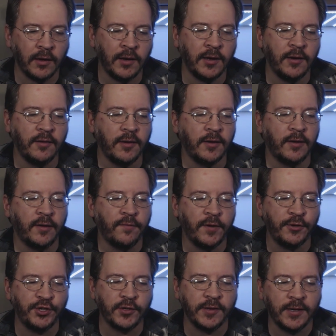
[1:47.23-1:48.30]
And uh,
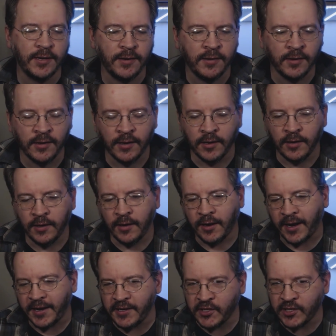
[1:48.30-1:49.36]
eventually,
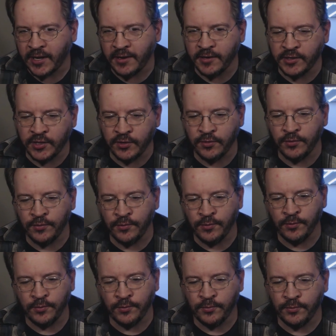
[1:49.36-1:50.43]
I decided
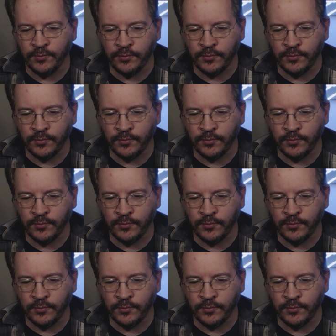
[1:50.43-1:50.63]
to